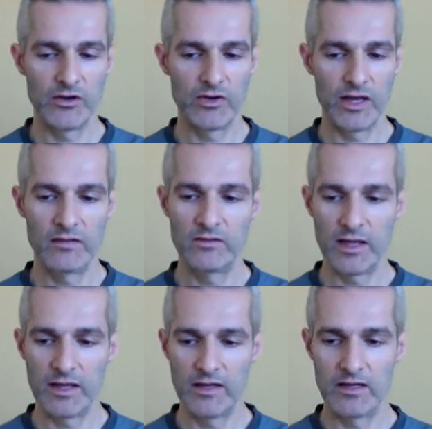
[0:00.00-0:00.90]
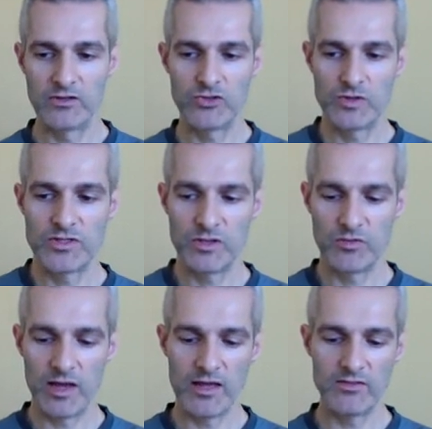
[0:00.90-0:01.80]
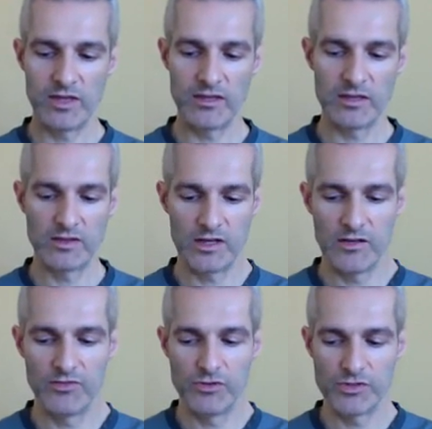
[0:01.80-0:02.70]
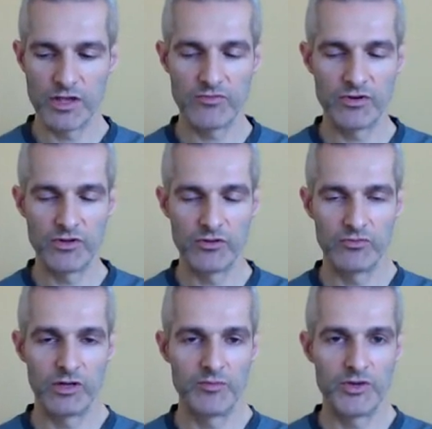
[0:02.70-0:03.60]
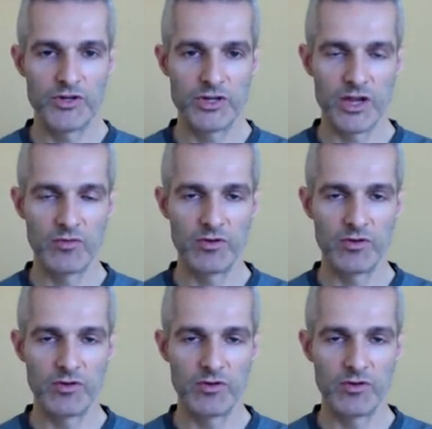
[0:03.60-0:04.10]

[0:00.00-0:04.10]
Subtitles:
and in a twisted way, thinking that if you suffer, you'll appreciate what